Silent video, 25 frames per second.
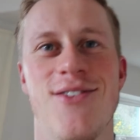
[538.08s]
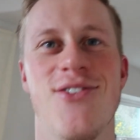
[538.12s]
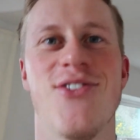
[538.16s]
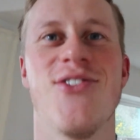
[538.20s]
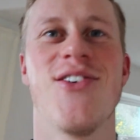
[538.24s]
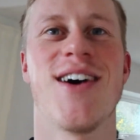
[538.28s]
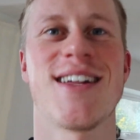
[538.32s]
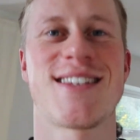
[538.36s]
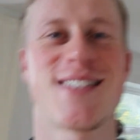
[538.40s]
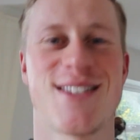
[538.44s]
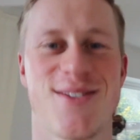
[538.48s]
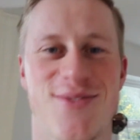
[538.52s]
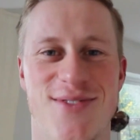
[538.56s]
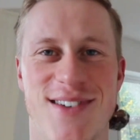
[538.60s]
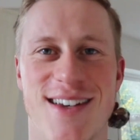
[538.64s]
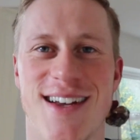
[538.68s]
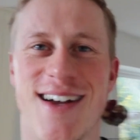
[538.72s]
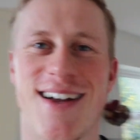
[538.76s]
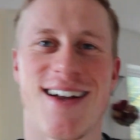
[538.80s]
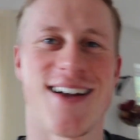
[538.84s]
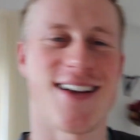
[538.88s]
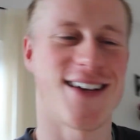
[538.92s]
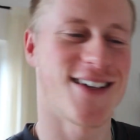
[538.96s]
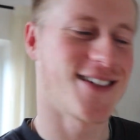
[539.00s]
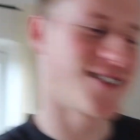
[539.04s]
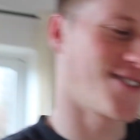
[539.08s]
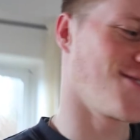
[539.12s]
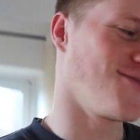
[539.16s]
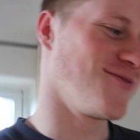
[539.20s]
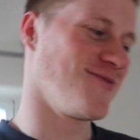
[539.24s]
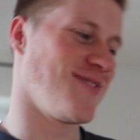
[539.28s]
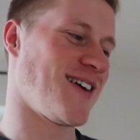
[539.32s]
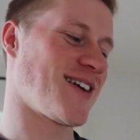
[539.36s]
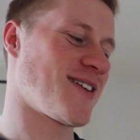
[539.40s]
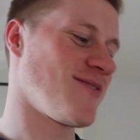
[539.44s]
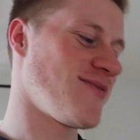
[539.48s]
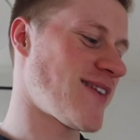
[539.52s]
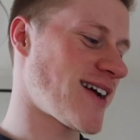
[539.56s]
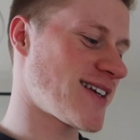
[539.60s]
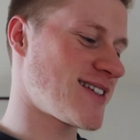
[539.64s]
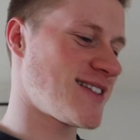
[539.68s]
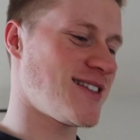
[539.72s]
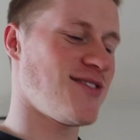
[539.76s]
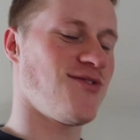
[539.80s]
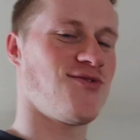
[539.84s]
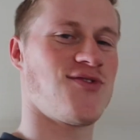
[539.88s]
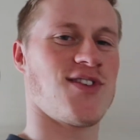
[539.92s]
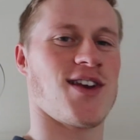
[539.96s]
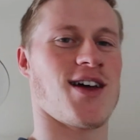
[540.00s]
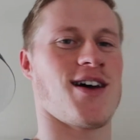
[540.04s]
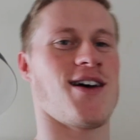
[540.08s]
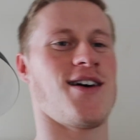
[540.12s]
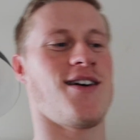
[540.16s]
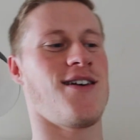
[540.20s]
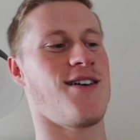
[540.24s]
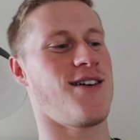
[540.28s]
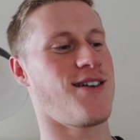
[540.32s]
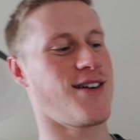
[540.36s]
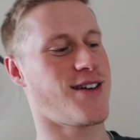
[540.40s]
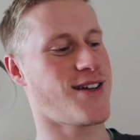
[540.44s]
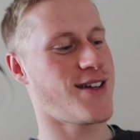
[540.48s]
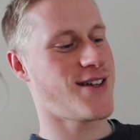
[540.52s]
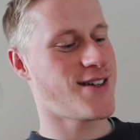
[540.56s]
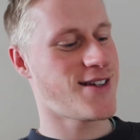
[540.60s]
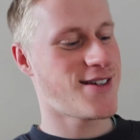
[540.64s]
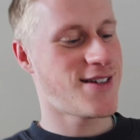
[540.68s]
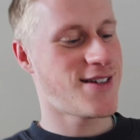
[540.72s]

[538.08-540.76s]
What's up, guys? Welcome back to the vlog.